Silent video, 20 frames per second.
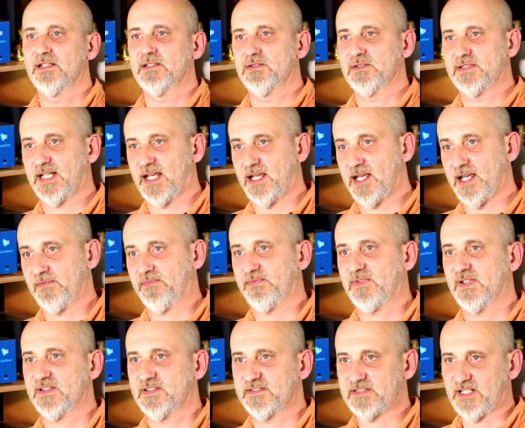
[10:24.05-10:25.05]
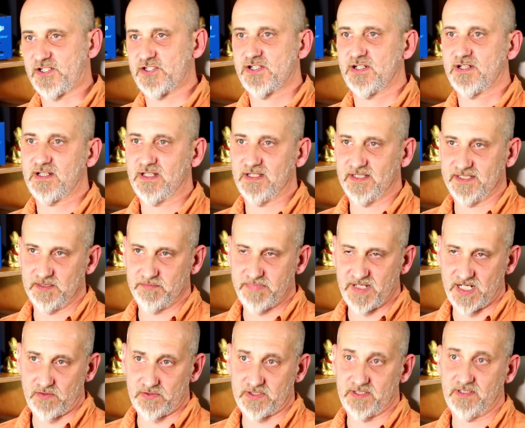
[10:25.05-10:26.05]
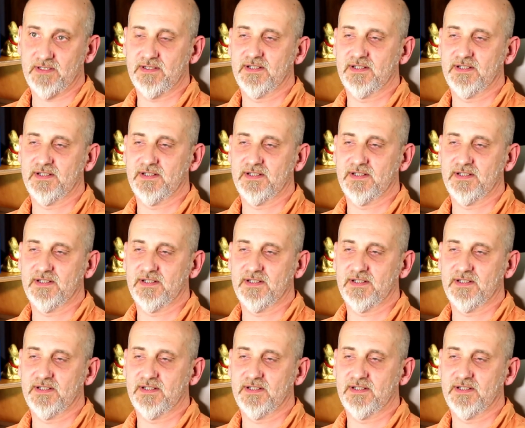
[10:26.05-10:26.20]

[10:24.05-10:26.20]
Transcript: to have such clean power.